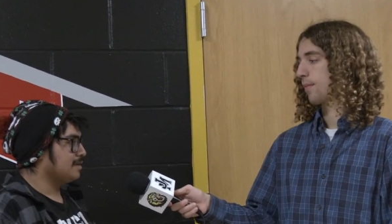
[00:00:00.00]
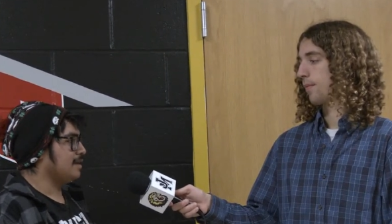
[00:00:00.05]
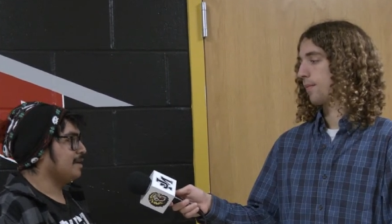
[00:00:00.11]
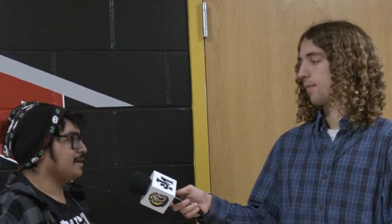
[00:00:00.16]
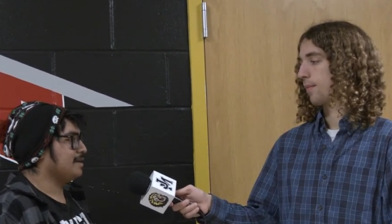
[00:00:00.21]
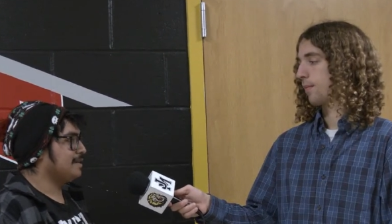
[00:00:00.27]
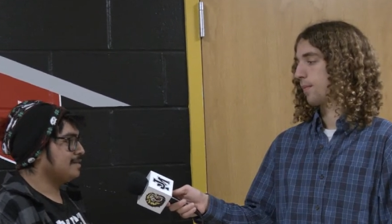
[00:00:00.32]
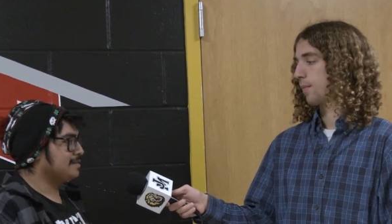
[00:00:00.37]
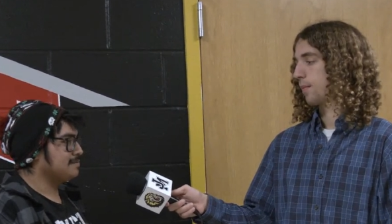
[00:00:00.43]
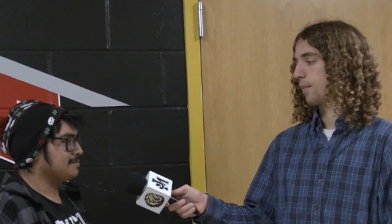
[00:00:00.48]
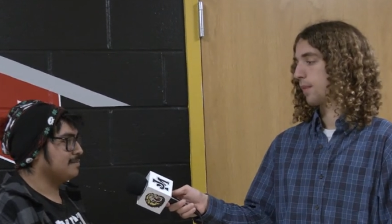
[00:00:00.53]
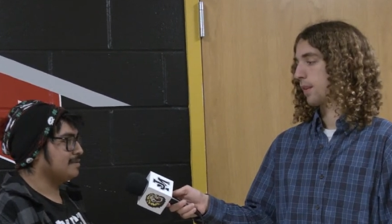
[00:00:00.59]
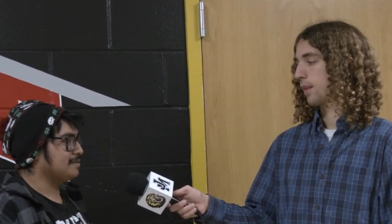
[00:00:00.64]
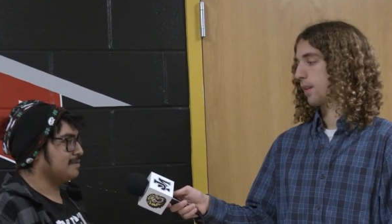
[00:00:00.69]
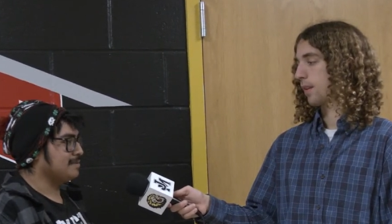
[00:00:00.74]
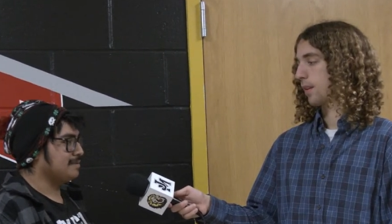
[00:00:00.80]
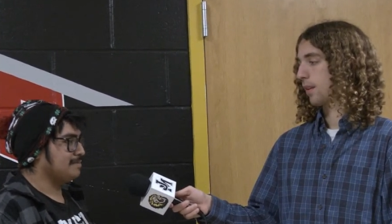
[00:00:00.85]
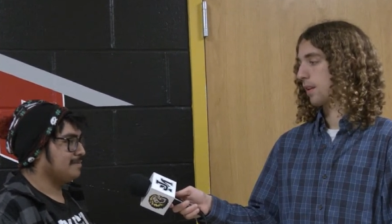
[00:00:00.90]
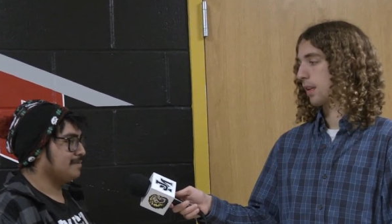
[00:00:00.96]
Speaker 1: I guess when
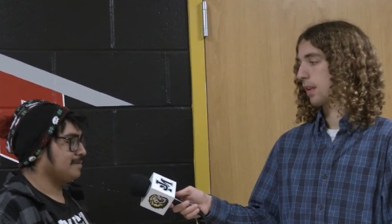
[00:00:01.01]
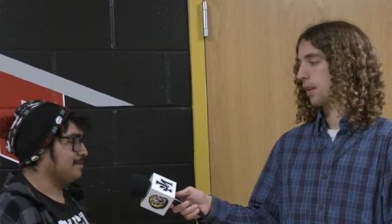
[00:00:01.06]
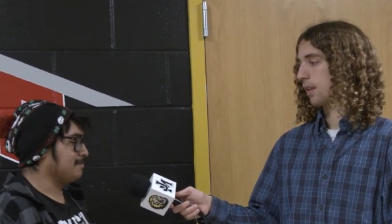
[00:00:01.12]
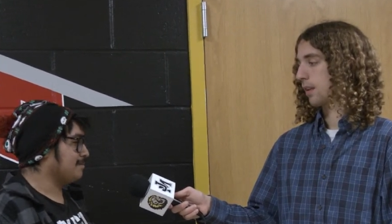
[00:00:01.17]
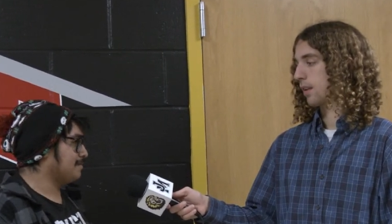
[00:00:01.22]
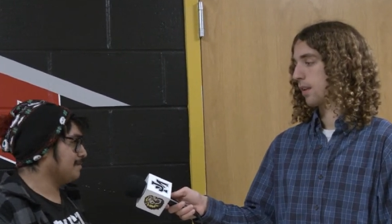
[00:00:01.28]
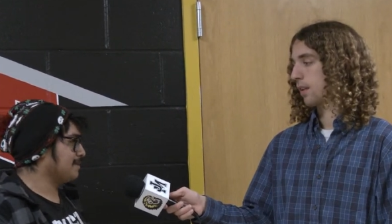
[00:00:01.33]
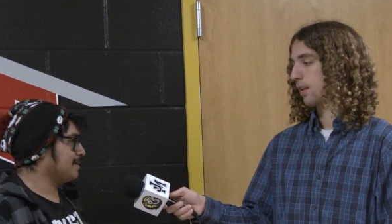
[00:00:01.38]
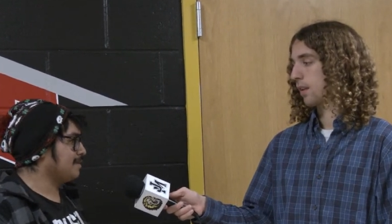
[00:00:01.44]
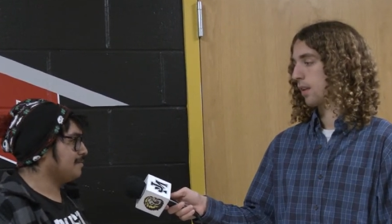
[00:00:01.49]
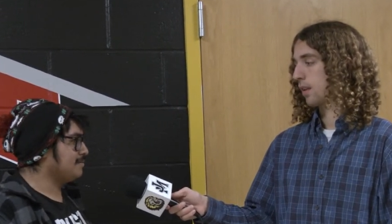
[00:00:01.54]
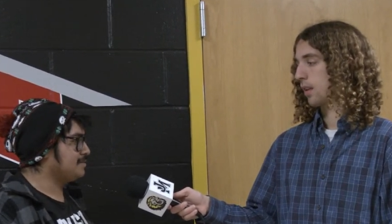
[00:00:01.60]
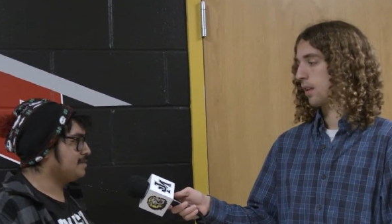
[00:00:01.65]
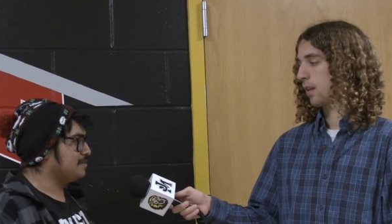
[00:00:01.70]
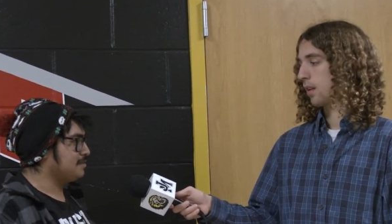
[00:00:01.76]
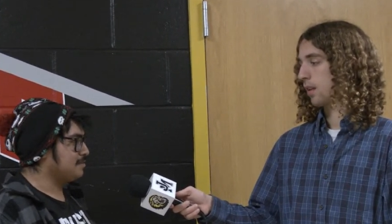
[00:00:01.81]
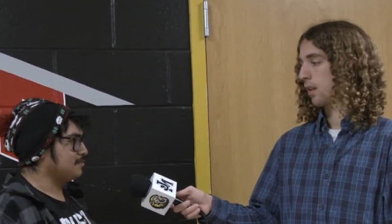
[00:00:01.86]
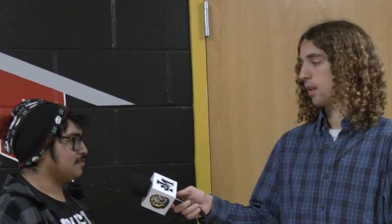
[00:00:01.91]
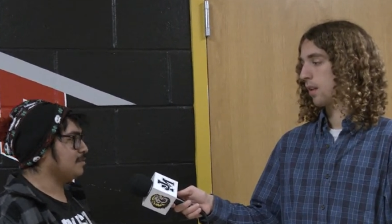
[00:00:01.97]
when it
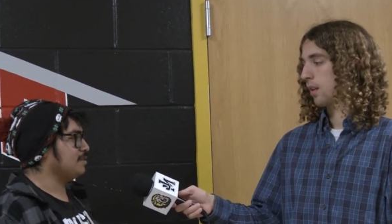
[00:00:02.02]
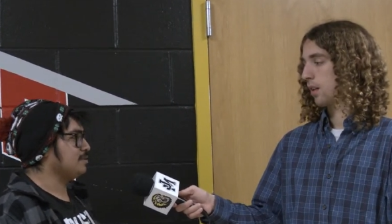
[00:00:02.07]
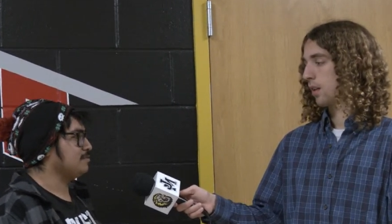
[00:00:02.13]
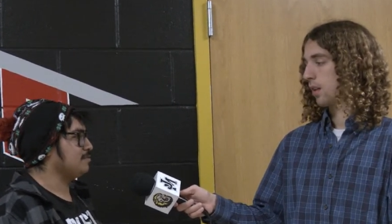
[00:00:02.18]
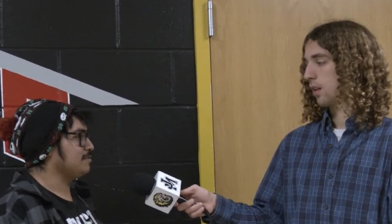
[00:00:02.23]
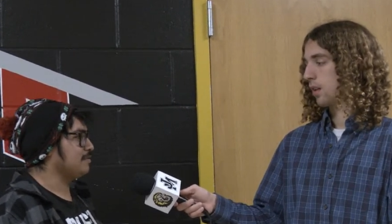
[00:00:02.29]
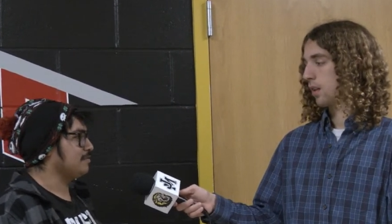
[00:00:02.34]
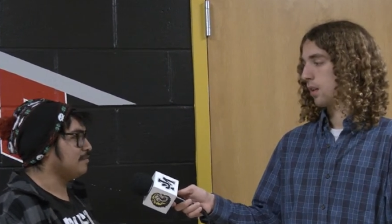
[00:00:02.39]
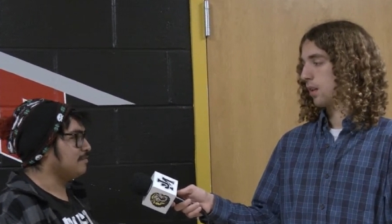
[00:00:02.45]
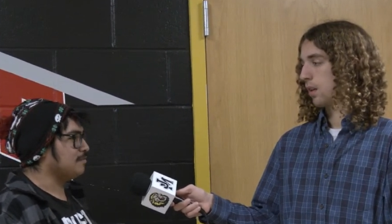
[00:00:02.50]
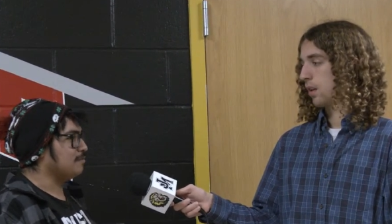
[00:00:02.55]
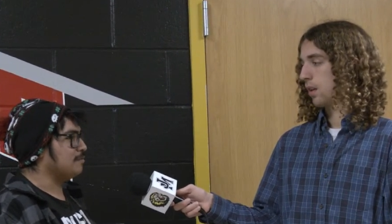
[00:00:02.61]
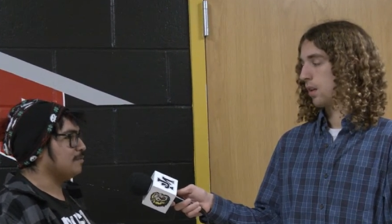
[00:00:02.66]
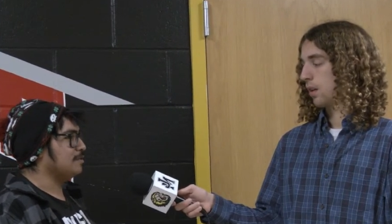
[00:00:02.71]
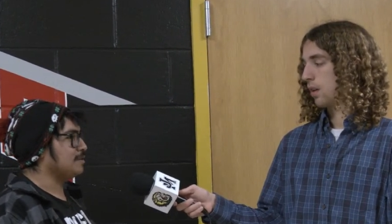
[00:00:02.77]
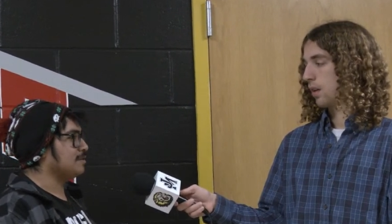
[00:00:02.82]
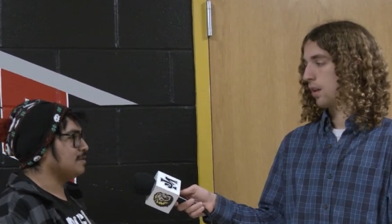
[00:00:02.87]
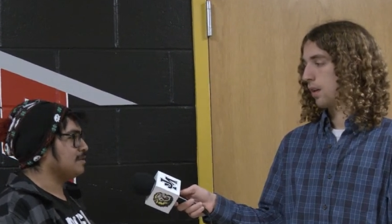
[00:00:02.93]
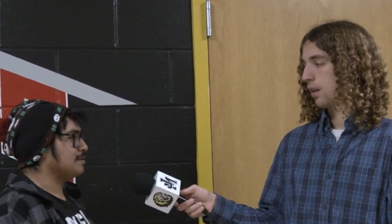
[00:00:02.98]
comes to
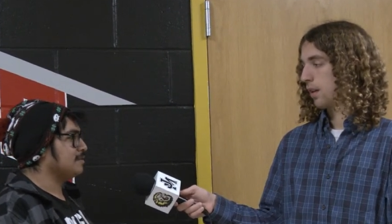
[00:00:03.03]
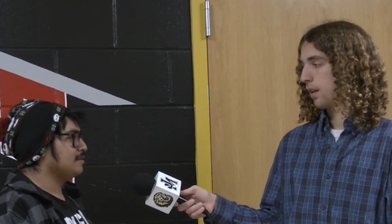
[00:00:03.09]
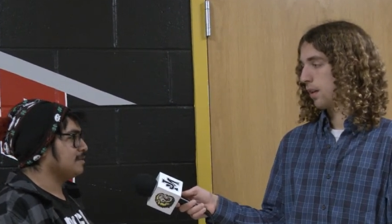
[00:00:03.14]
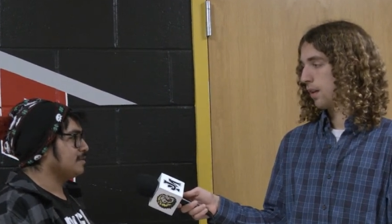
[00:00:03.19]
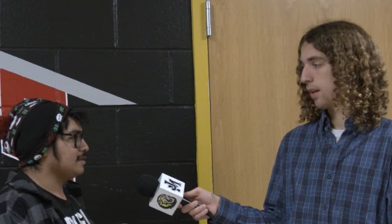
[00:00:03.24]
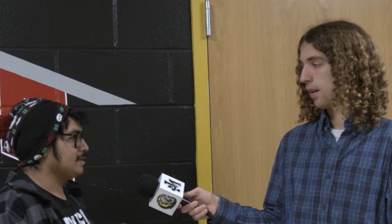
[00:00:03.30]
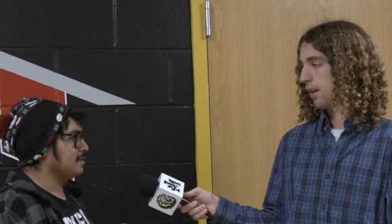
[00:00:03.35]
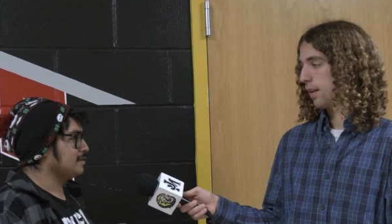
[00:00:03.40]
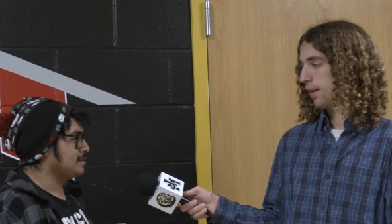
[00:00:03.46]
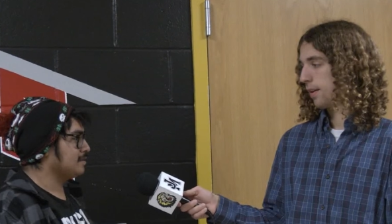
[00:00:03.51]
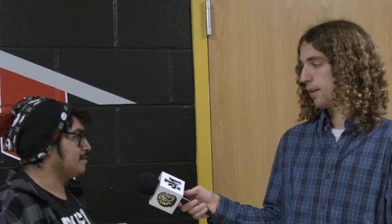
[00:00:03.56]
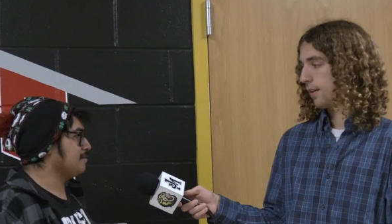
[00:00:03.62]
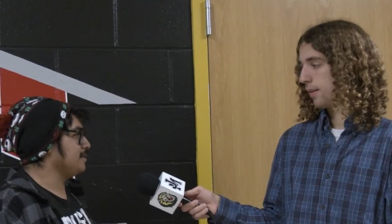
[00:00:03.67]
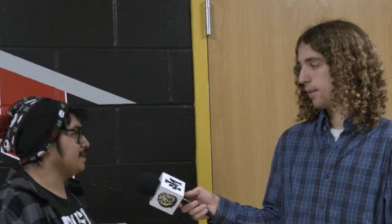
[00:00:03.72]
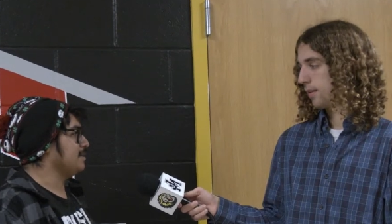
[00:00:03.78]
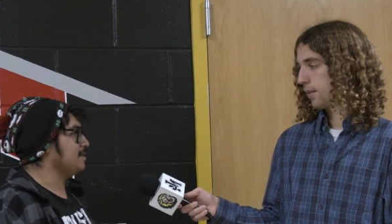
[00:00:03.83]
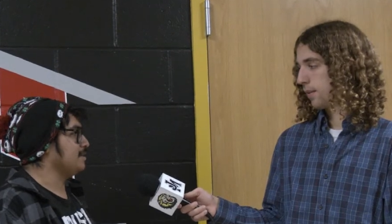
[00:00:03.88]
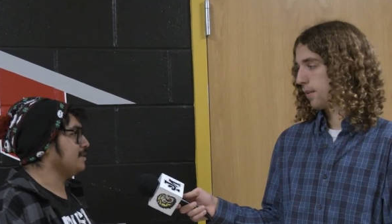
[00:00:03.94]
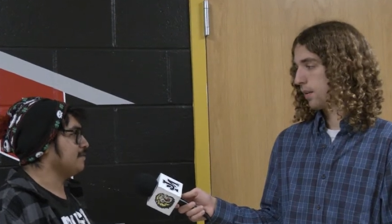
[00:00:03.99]
2024, it's going to
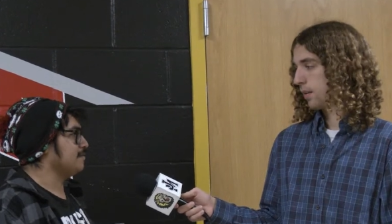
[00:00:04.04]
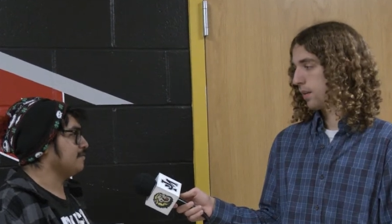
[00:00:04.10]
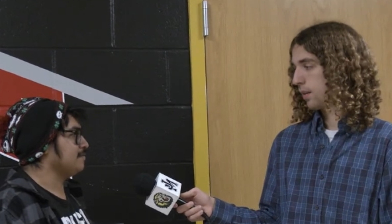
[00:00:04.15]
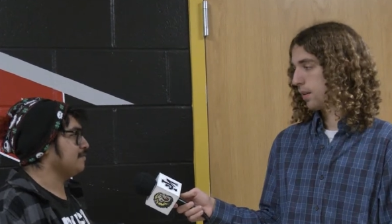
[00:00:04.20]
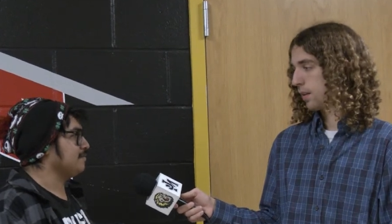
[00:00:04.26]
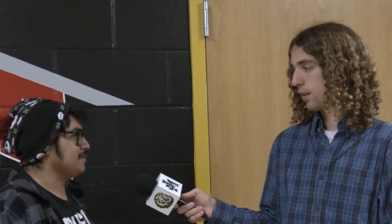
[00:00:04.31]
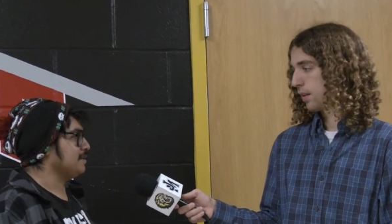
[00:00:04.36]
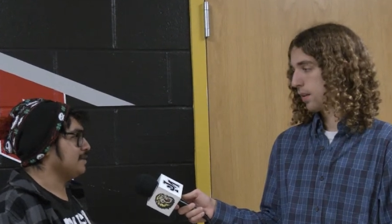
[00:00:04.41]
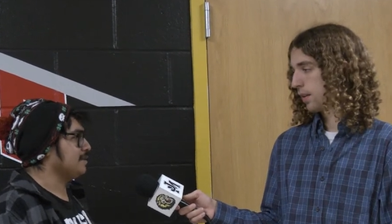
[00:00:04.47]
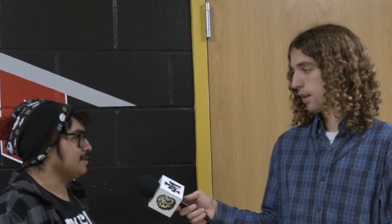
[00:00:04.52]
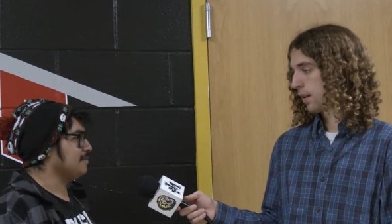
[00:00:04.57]
be a year for me.